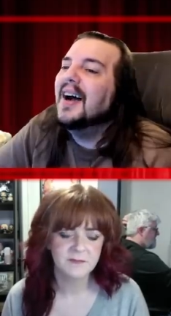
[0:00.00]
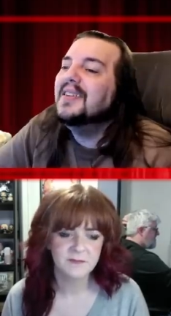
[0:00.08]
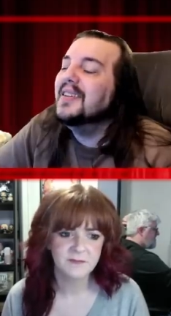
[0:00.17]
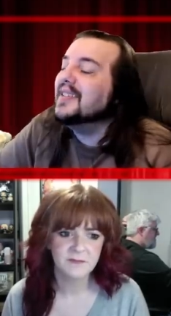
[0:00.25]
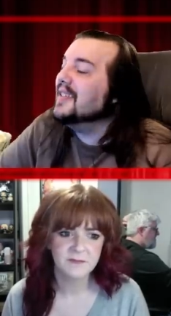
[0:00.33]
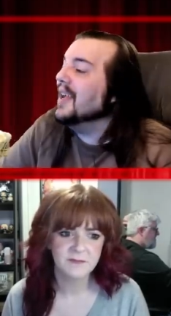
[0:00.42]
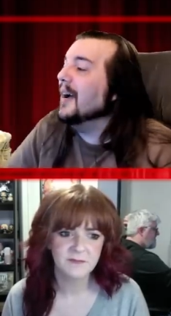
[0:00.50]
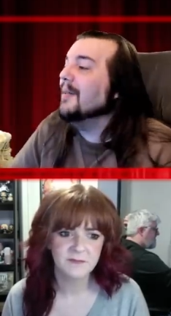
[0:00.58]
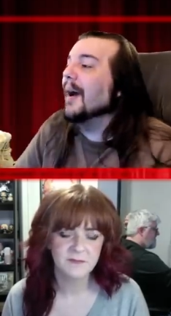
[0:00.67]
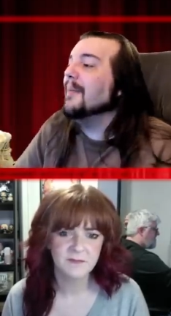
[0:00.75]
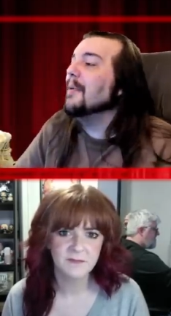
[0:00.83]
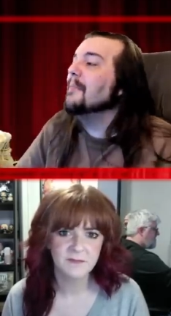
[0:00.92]
Speaker 1: I just, I,
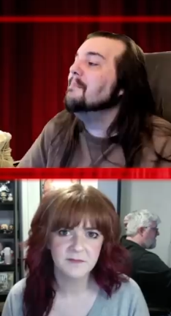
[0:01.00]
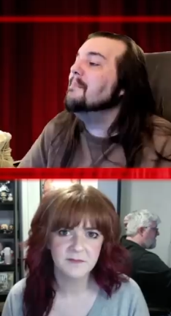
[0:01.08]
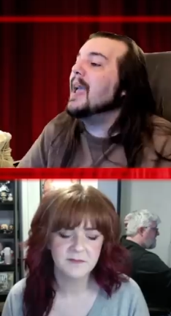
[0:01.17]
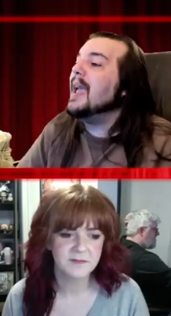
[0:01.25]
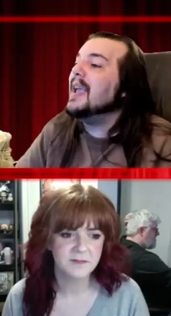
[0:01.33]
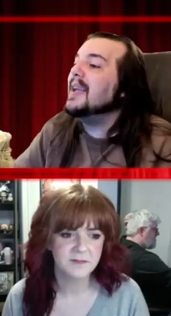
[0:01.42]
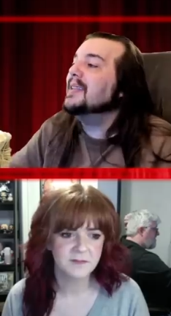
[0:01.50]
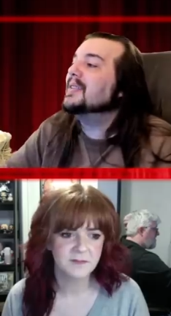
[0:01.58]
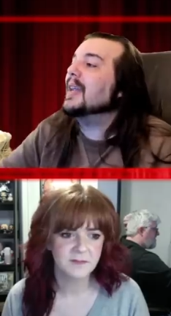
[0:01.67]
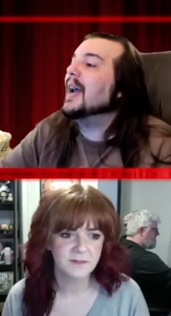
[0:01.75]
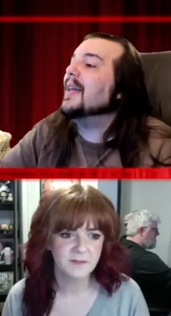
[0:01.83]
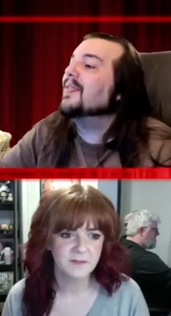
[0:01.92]
I'm
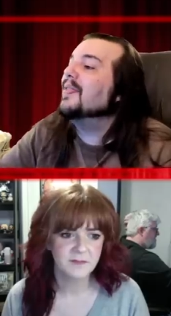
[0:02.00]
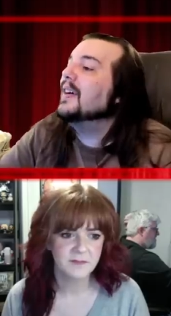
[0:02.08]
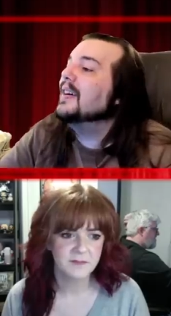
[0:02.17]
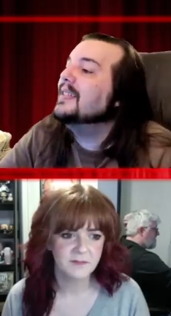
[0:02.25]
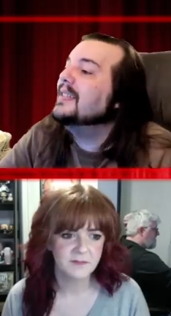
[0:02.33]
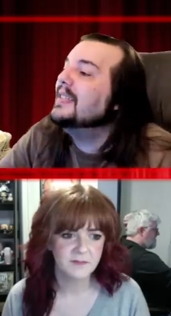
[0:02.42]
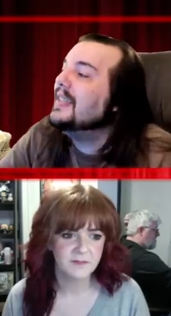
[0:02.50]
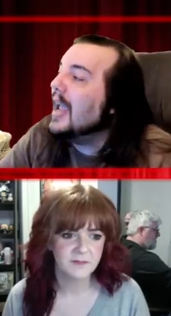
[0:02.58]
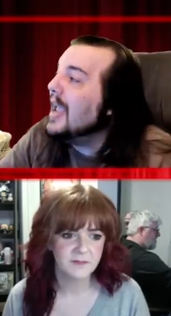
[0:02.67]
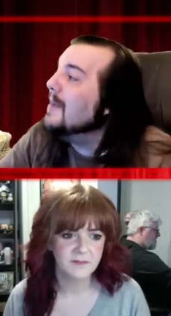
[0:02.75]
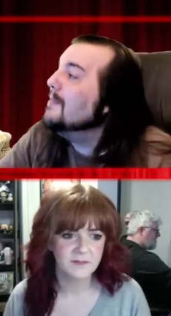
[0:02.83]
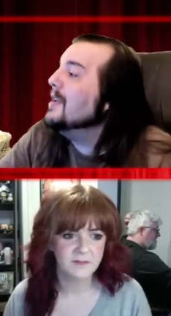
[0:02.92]
amazed at the
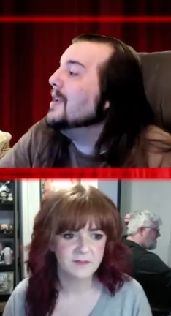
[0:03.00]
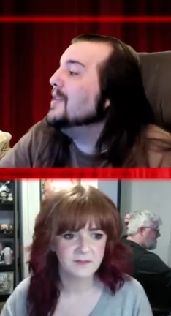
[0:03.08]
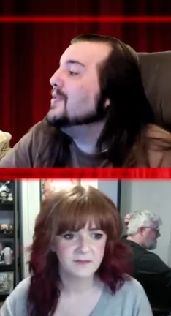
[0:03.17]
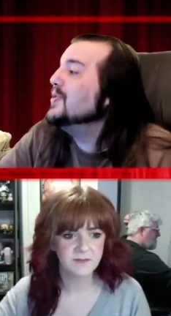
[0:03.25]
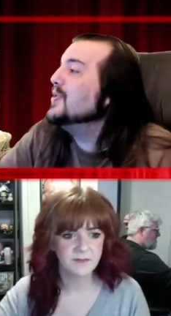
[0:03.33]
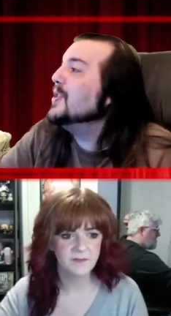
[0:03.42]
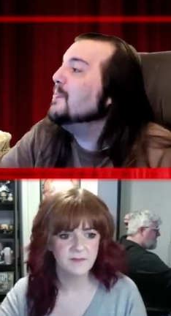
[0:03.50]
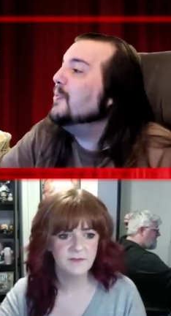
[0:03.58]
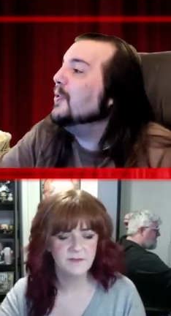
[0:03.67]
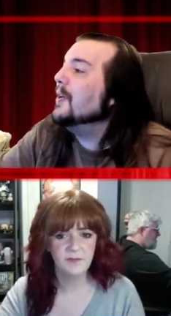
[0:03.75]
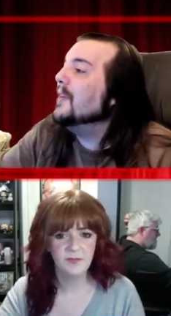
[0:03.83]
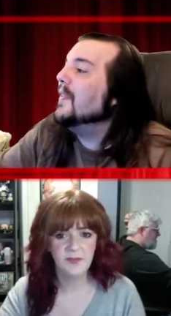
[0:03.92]
damage she
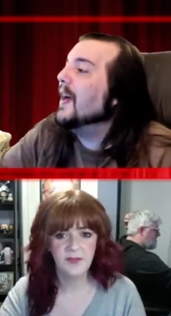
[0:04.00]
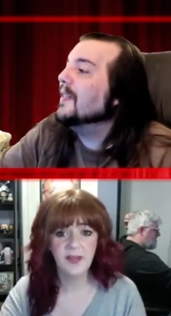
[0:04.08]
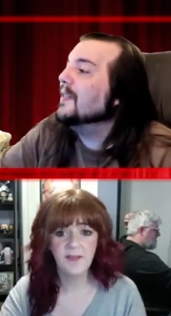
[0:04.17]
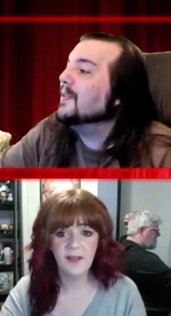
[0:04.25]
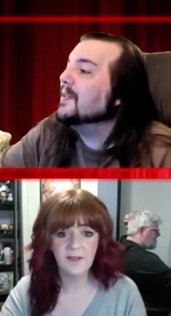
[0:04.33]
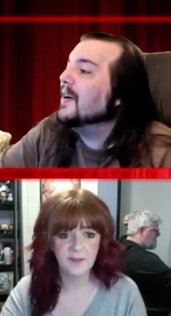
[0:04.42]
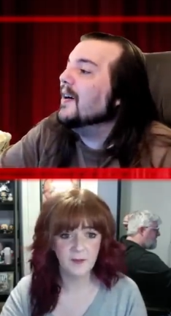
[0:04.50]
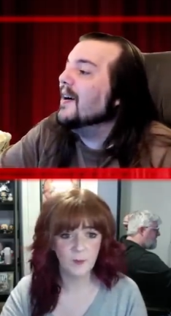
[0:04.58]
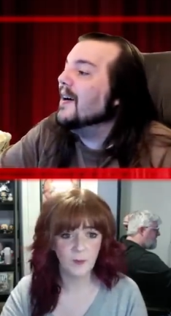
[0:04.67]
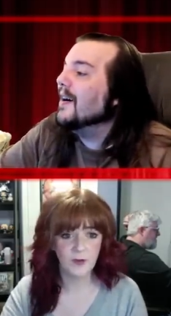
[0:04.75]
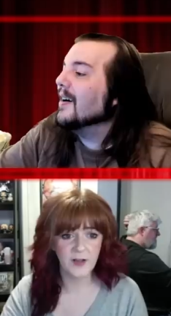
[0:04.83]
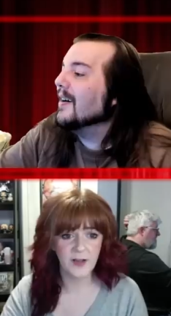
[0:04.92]
put on
Speaker 2: that yeah, little said,
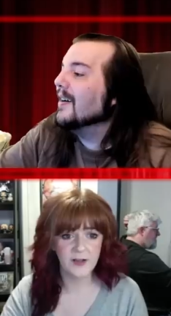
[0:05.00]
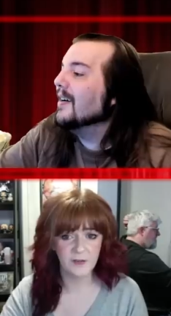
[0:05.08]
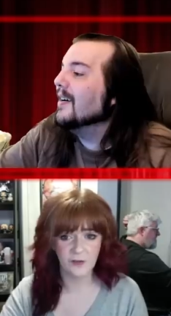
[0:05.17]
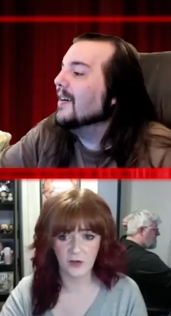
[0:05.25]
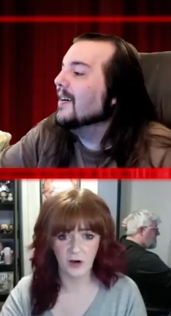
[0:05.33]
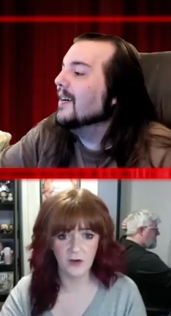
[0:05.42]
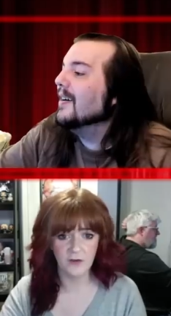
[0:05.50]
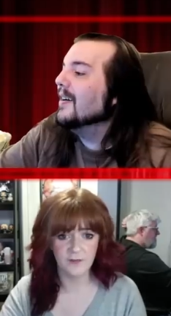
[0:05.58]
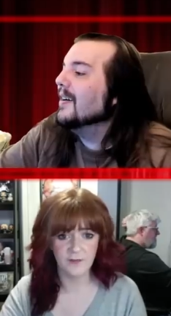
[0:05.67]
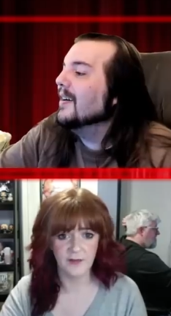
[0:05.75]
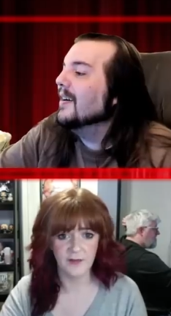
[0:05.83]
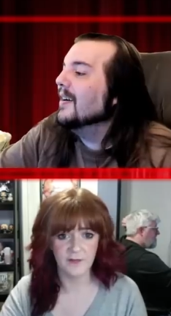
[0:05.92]
car. What kind of car is
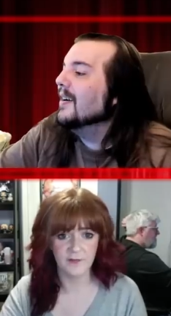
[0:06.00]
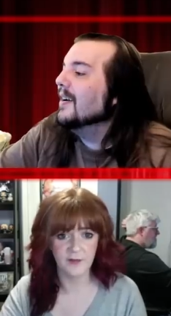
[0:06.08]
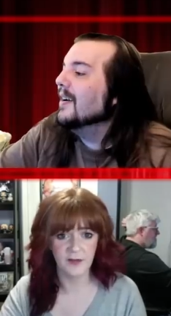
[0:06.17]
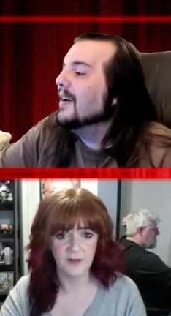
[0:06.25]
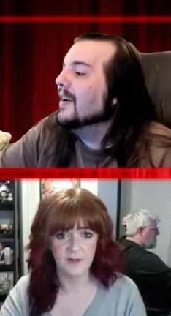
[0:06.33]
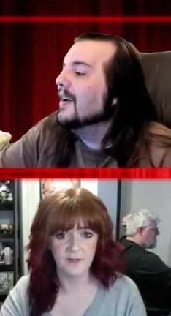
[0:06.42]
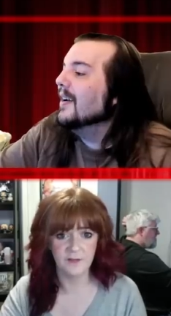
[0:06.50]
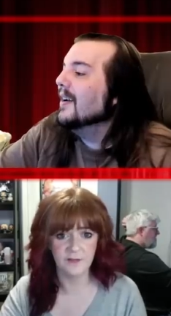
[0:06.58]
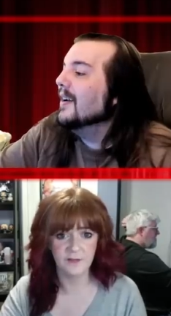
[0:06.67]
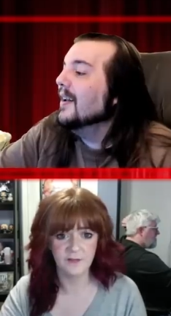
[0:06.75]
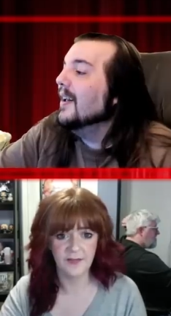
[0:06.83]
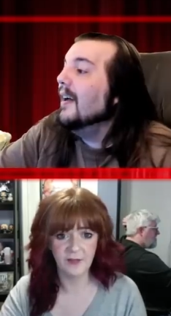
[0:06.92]
this?
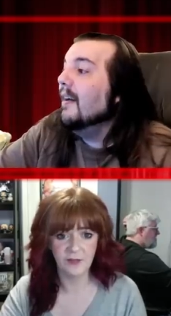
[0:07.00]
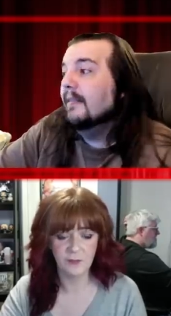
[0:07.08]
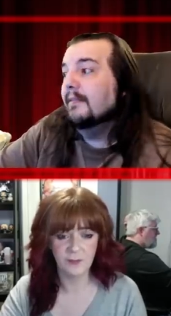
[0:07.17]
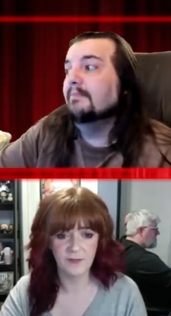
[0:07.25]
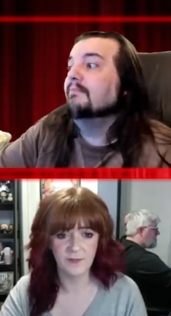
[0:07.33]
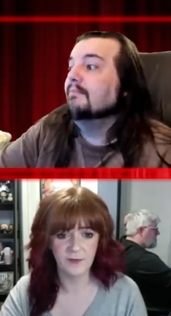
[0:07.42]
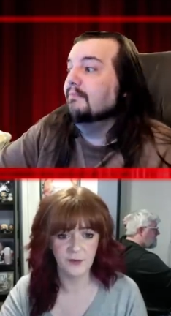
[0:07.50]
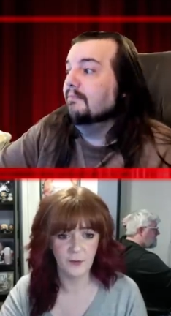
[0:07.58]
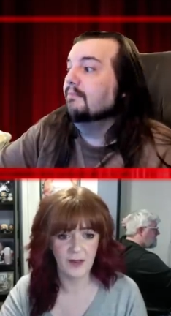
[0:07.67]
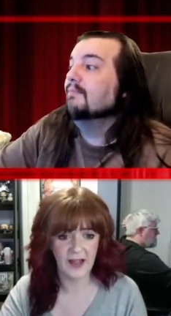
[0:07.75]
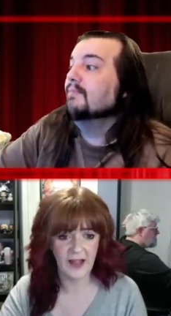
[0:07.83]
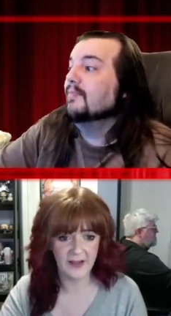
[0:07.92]
Speaker 1: Because that should be their new
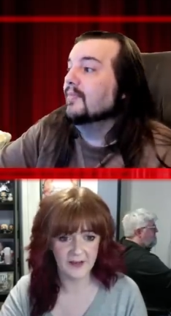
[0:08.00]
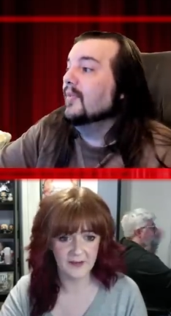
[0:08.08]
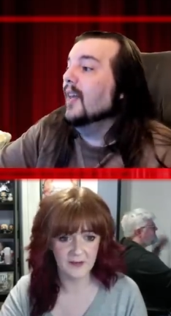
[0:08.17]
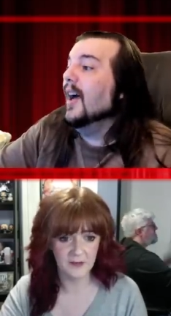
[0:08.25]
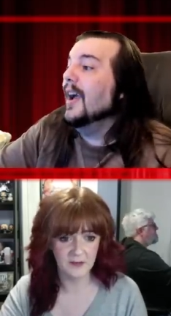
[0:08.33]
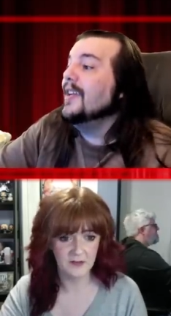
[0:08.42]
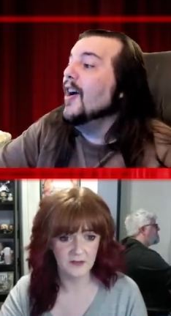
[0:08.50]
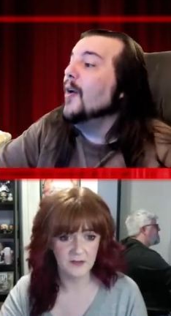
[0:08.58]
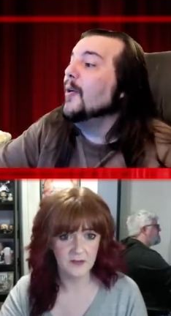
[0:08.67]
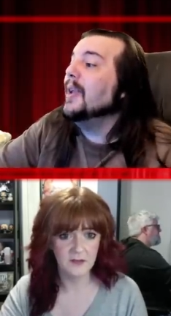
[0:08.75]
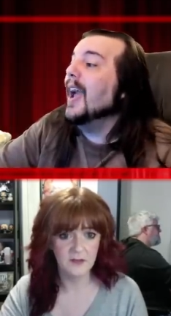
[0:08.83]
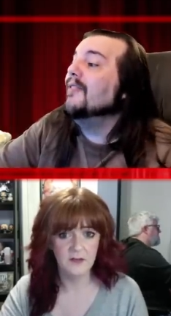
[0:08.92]
ad. I
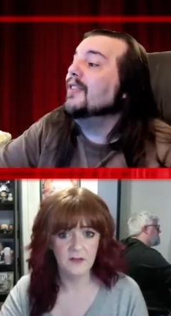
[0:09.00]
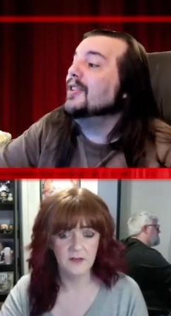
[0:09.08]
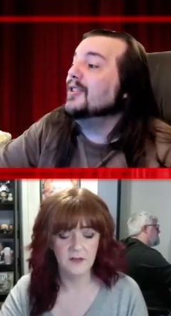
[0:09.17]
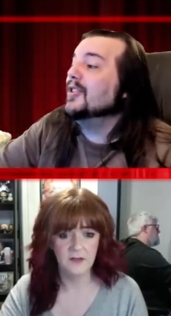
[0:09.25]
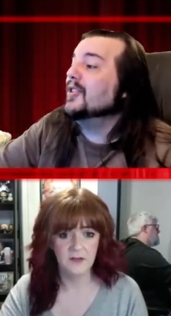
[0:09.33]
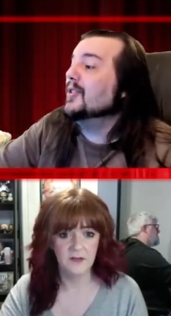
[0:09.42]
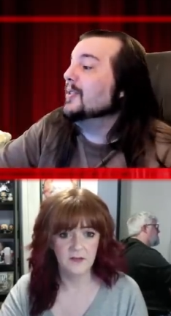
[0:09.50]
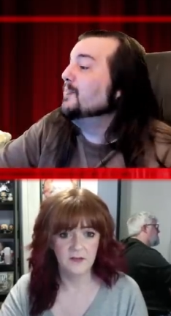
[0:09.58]
know, yeah. They just